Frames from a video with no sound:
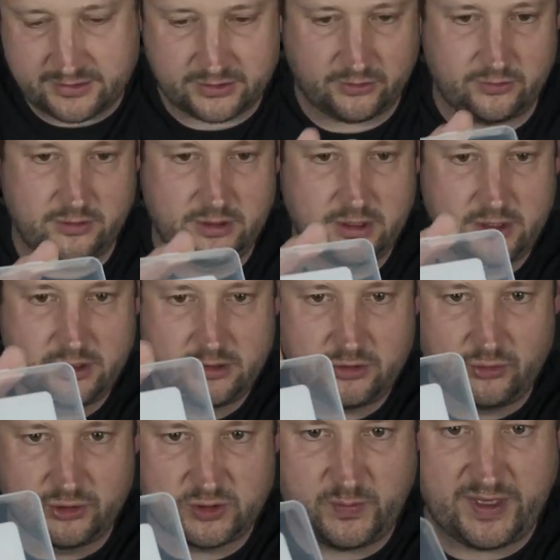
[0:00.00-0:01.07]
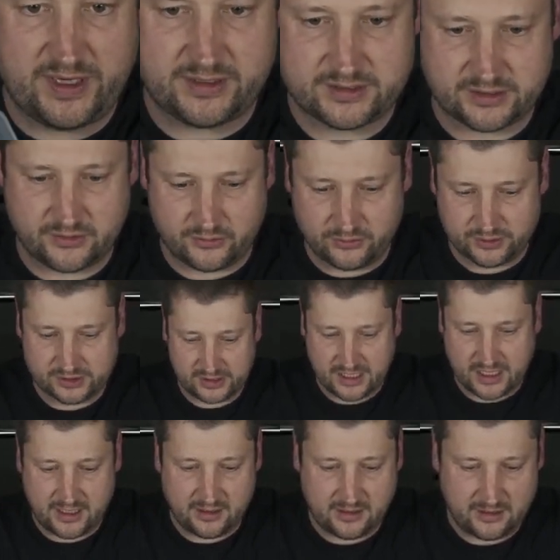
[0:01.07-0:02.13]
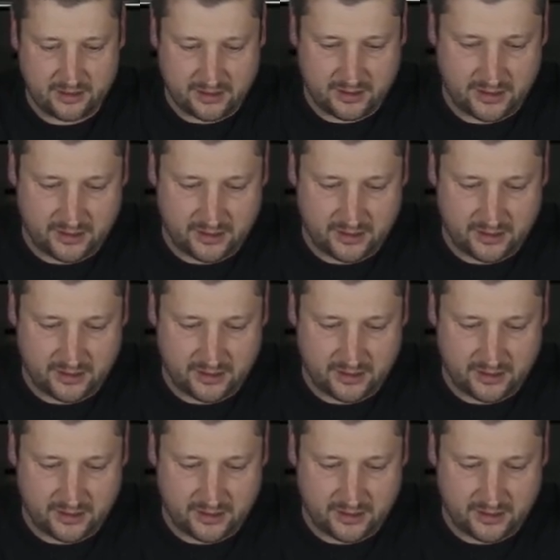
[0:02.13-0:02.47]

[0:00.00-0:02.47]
So two spare screws and